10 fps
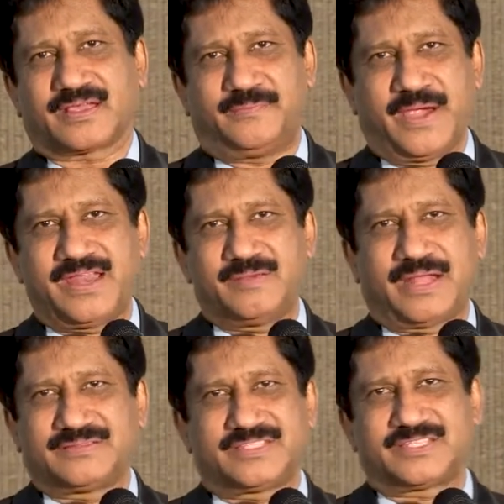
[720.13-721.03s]
My dear
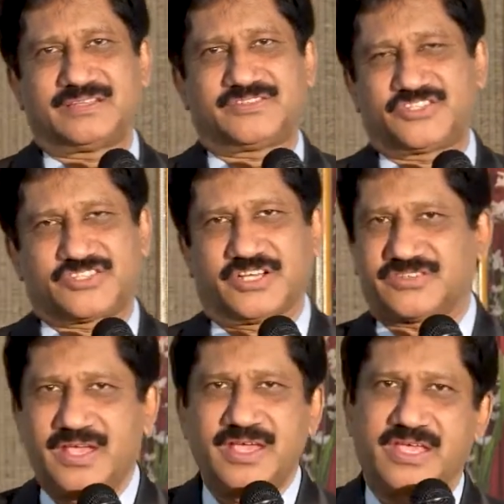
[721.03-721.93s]
brothers and
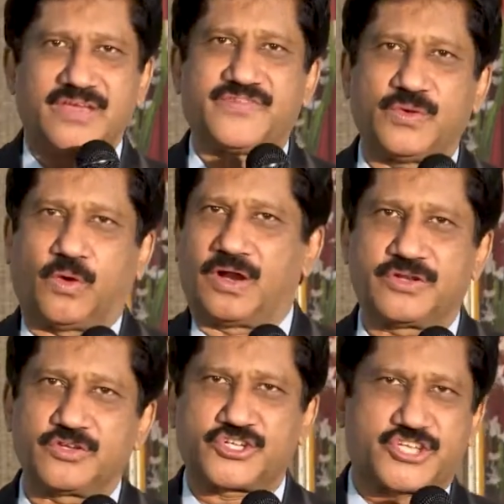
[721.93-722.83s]
sisters, if you
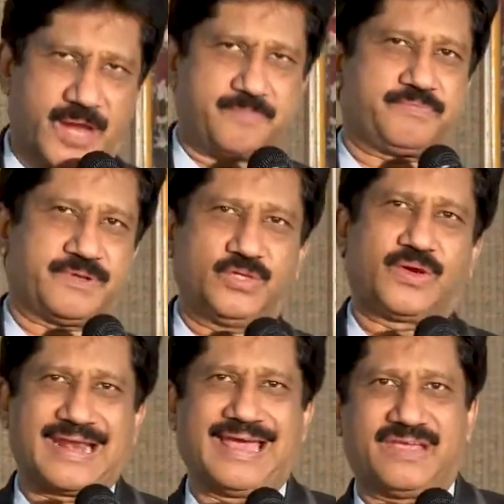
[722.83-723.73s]
want to shape
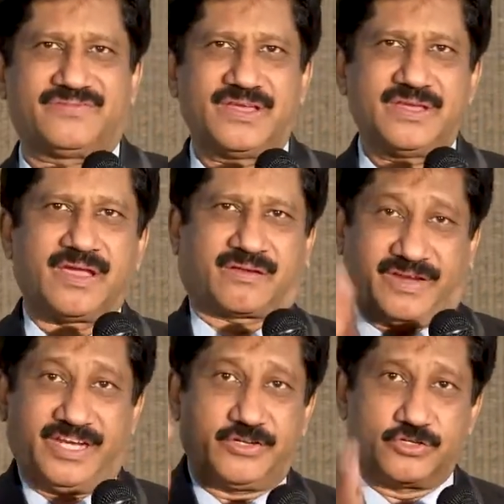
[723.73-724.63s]
your life
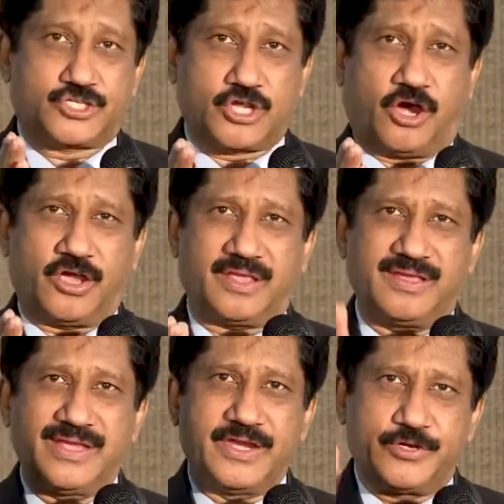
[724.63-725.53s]
into joy,
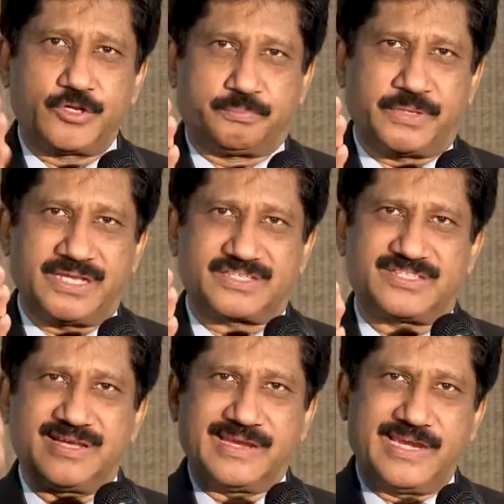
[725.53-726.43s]
into
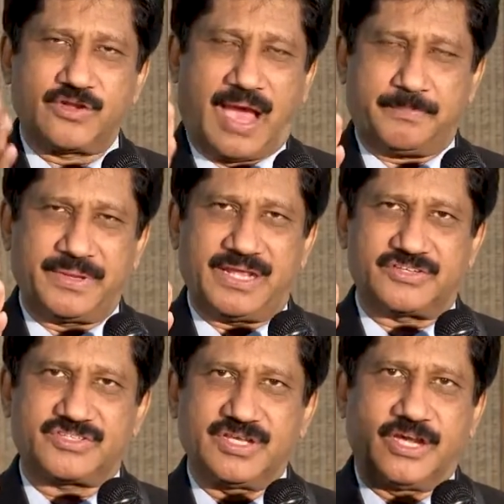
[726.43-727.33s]
peace, into
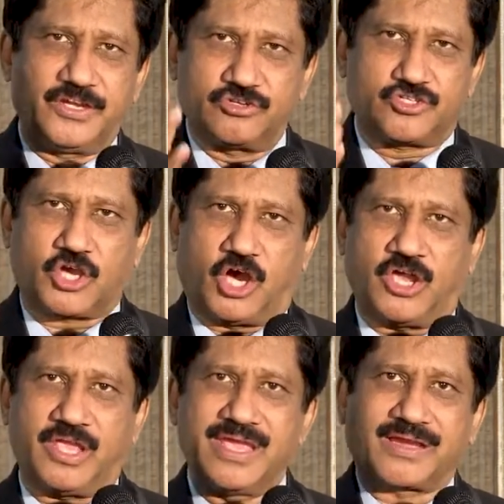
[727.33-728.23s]
happiness, into
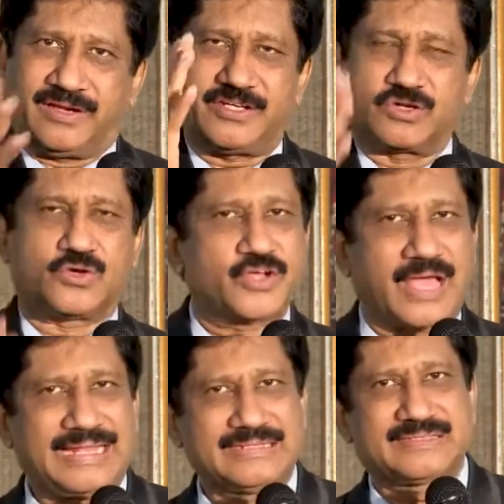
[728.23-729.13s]
joy, into good
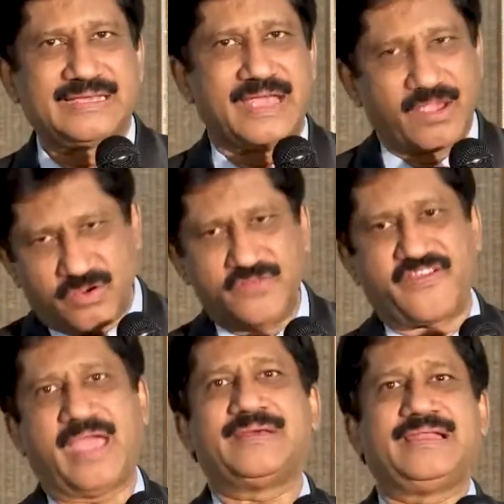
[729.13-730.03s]
health, a good
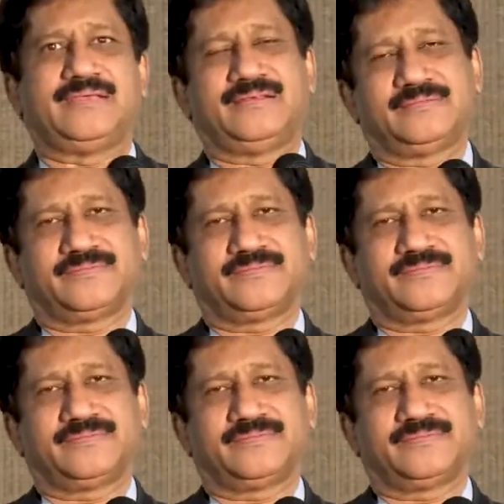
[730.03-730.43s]
family.